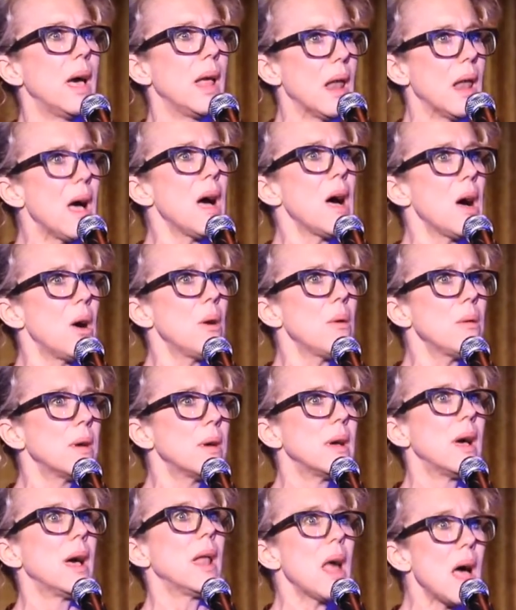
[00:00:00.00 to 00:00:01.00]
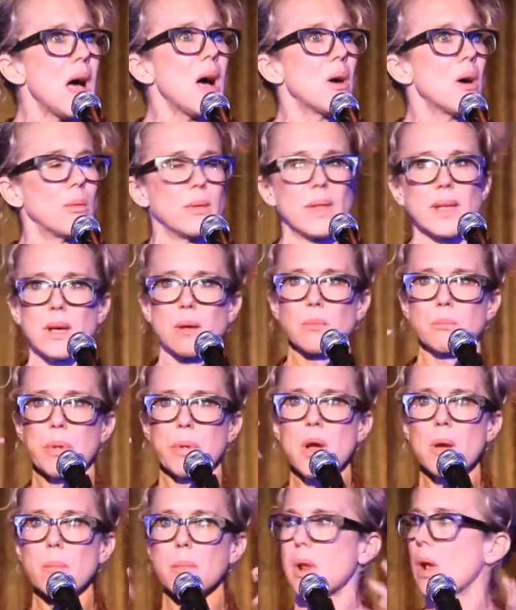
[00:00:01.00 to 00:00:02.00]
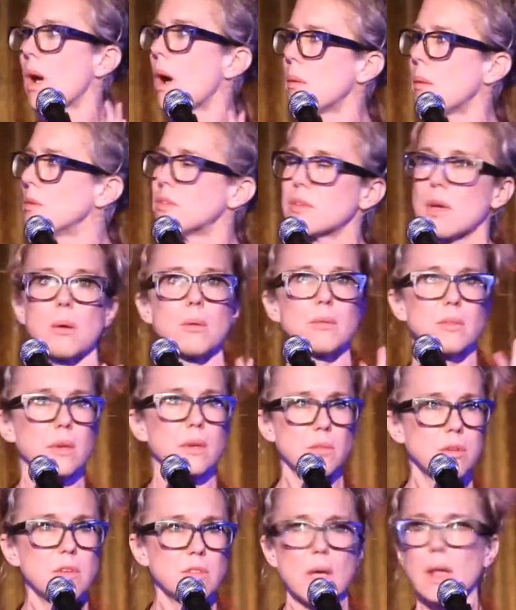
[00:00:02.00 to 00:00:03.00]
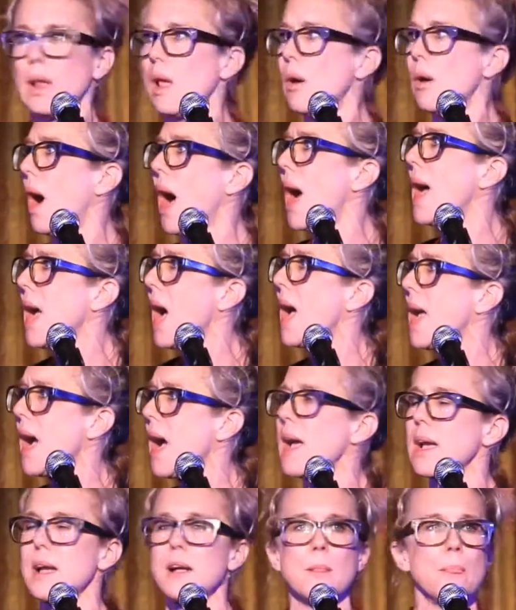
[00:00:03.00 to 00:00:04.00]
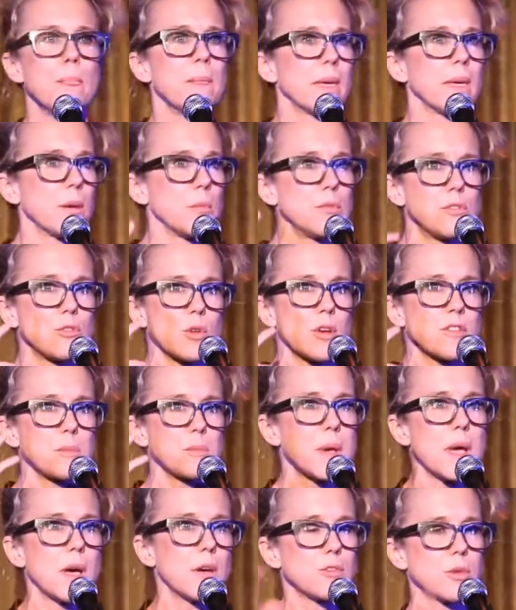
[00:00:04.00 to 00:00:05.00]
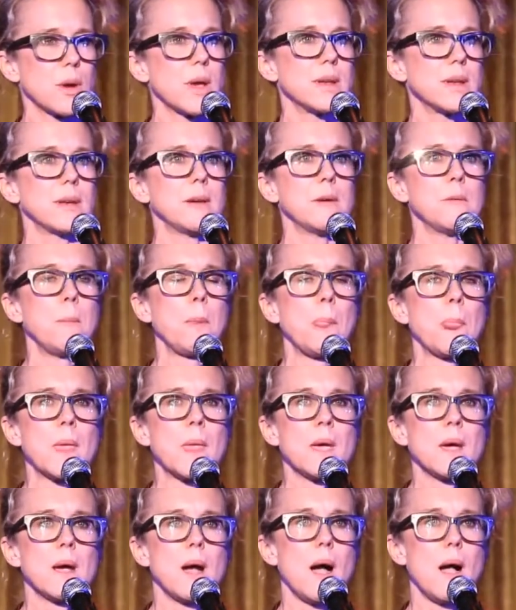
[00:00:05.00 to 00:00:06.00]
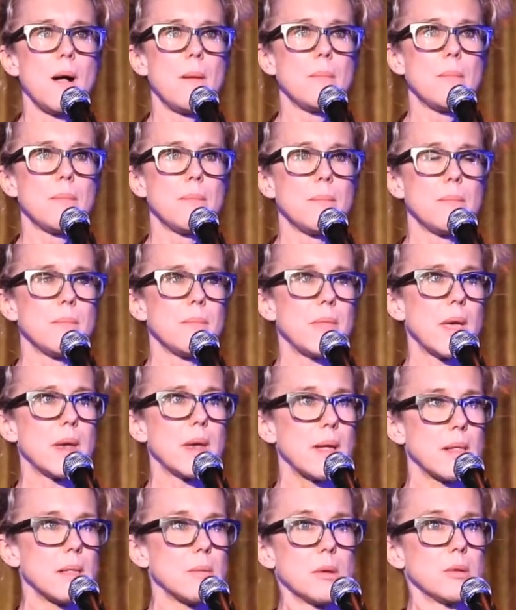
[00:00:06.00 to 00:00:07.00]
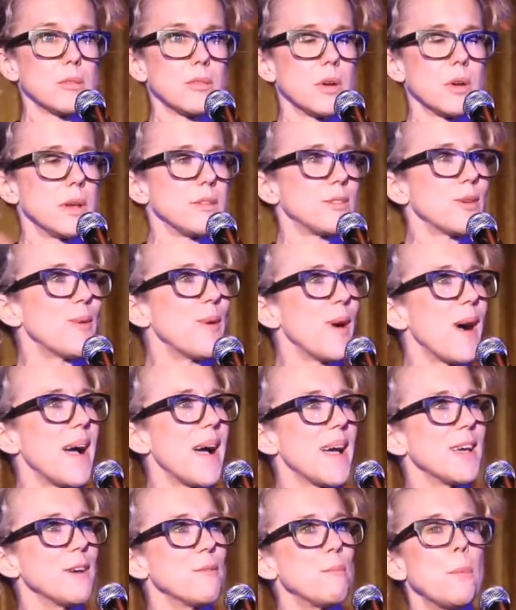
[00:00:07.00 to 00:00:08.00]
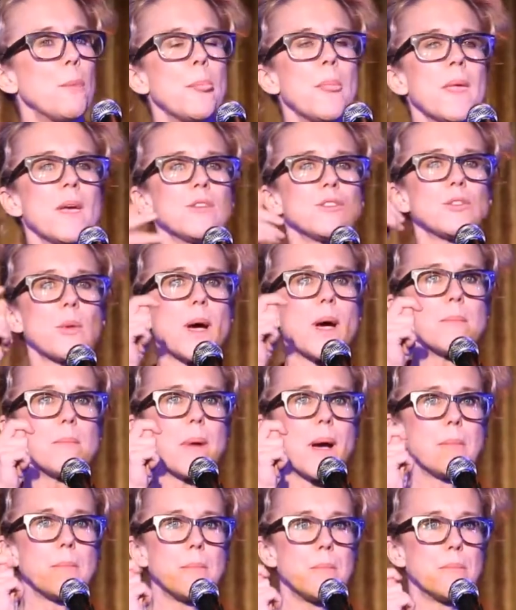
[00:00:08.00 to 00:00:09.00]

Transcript: hello, hello, like a parrot. But I was like, she's hello, hi, hi, hi. Like it would stress me out trying to. That element was very. So I